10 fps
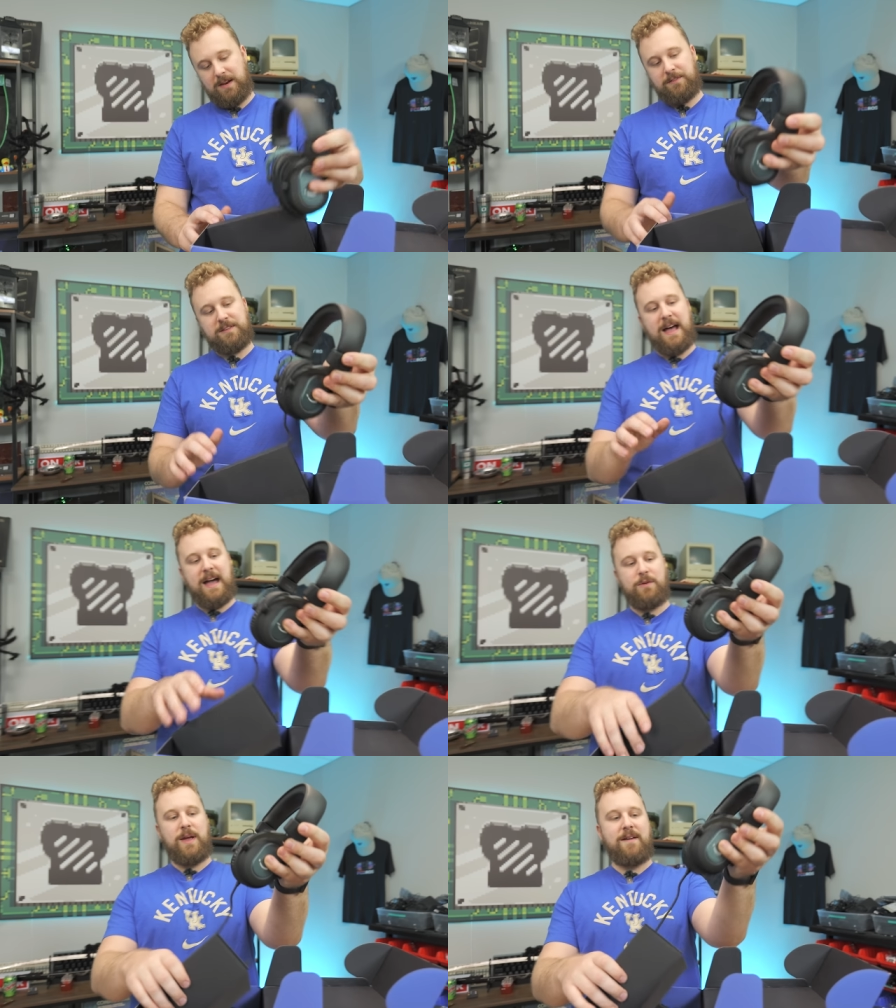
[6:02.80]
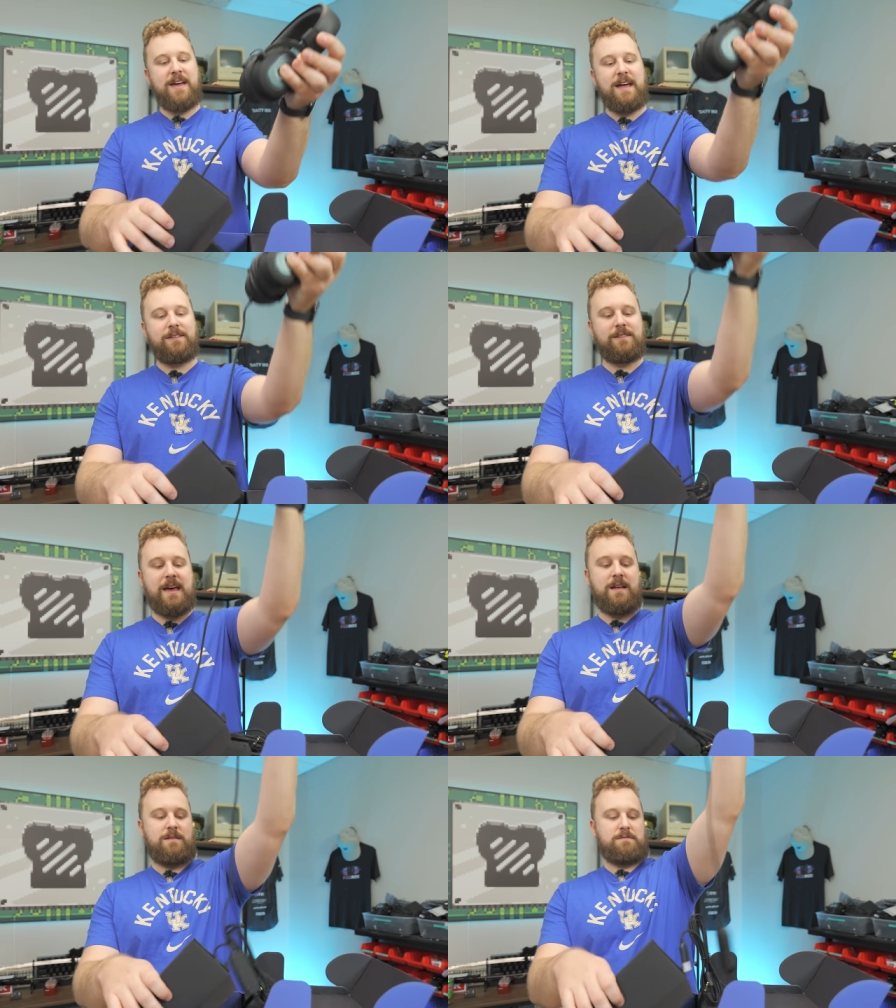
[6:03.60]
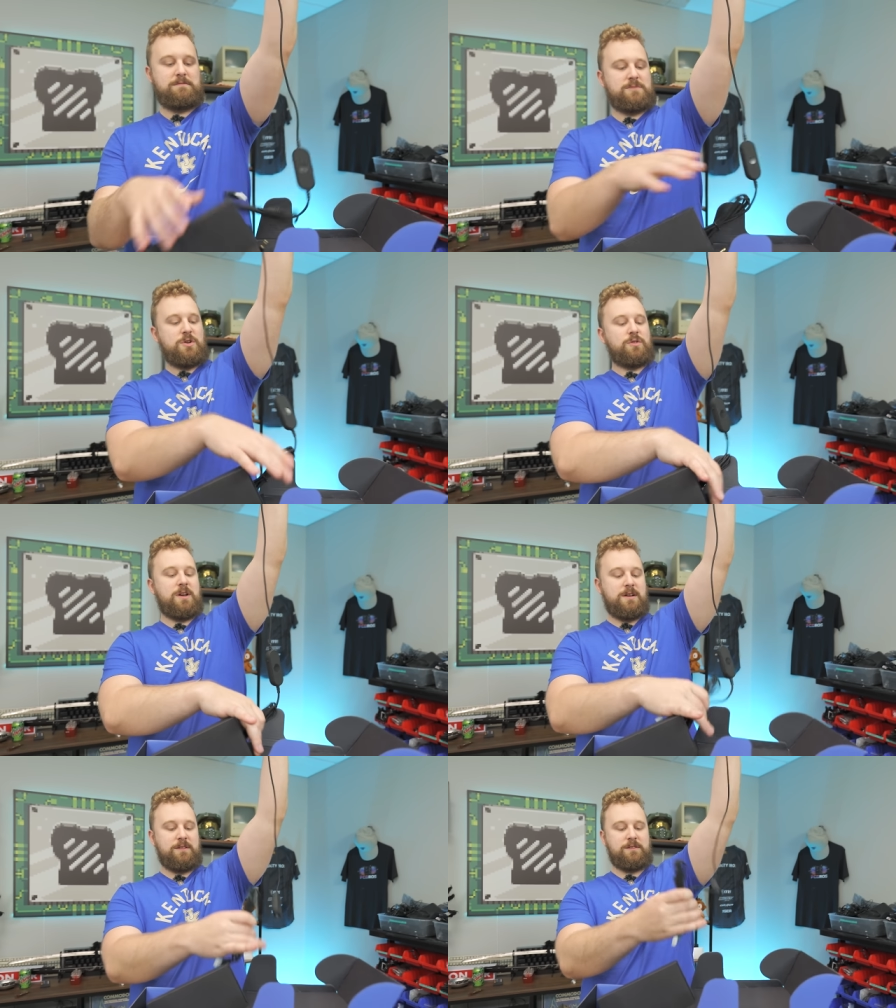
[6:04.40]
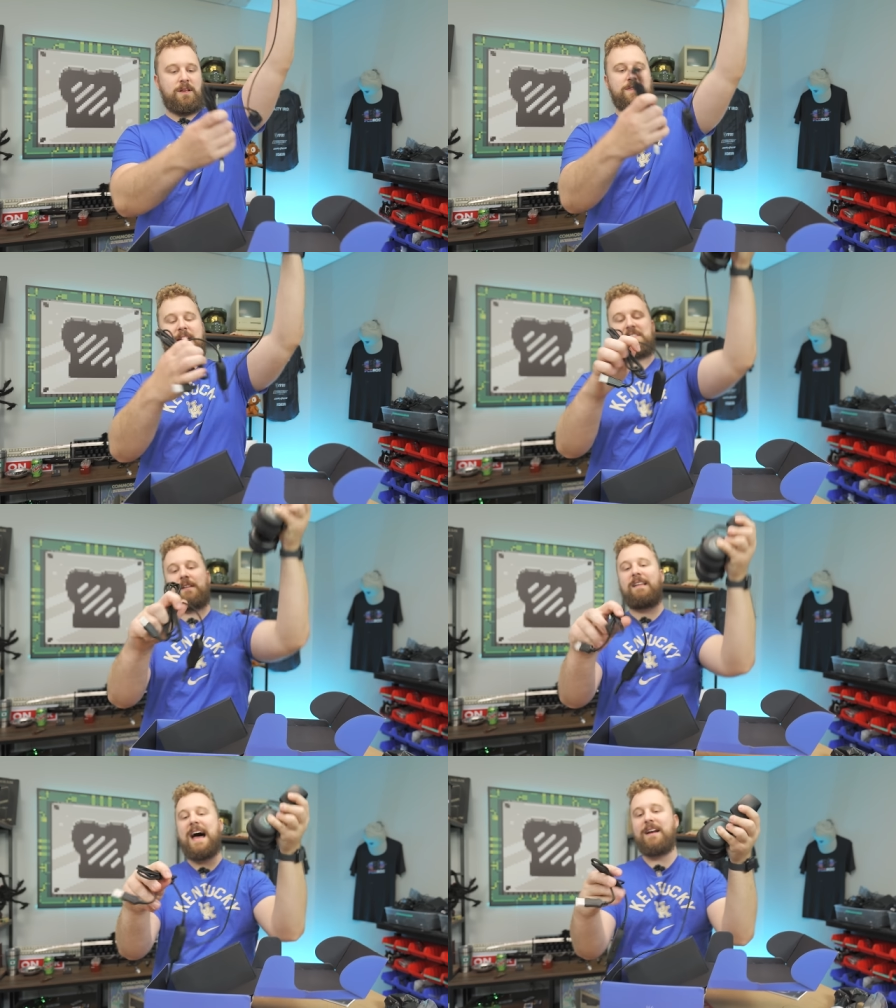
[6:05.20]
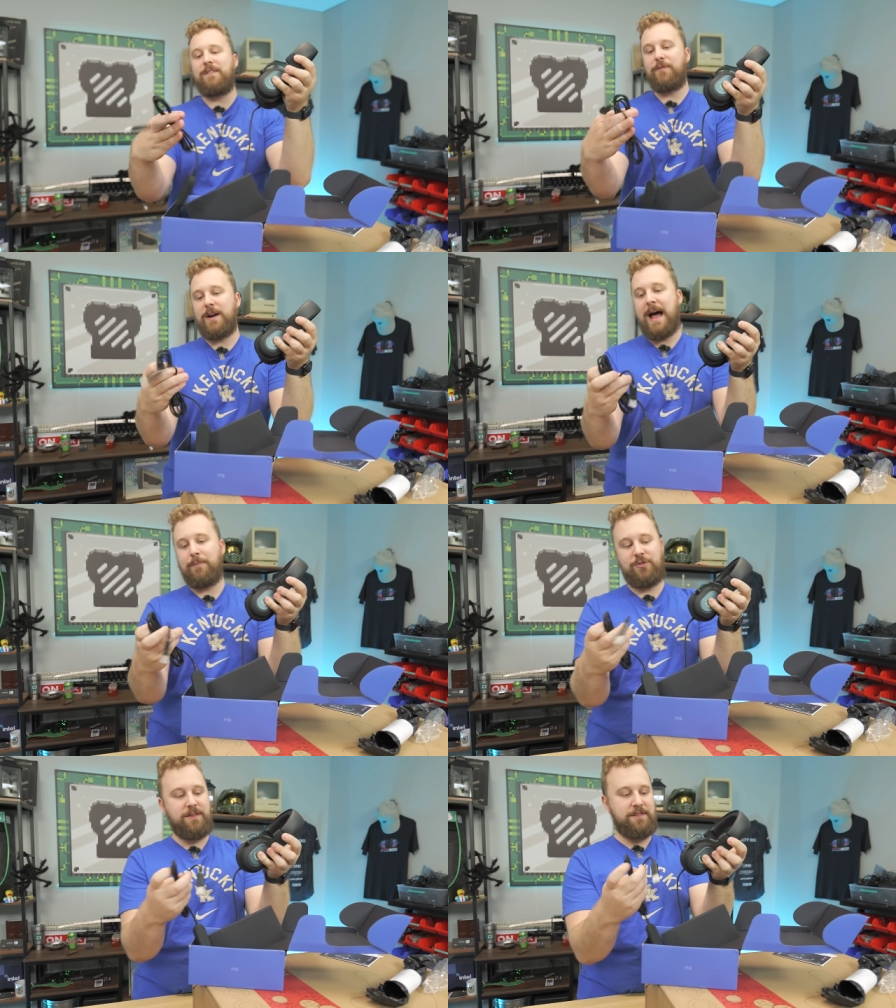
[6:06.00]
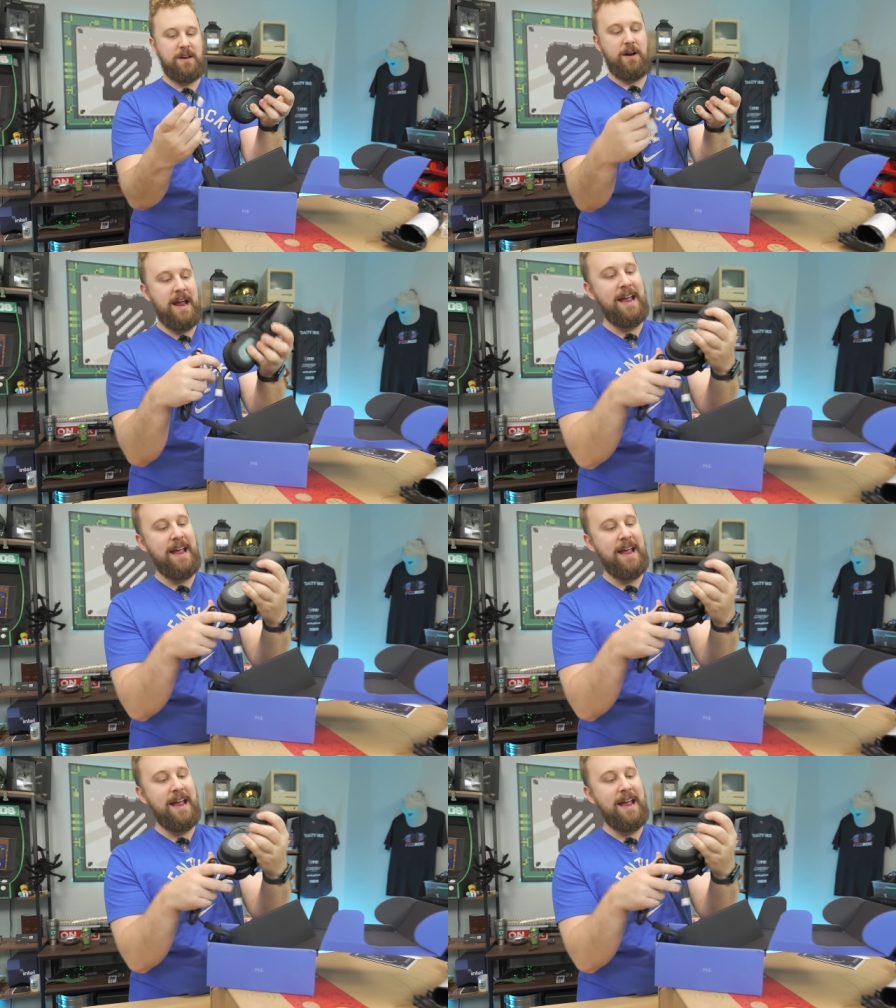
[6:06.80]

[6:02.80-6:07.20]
And inside, we have a headset Oh goodness, that has a lot of different oh, options here.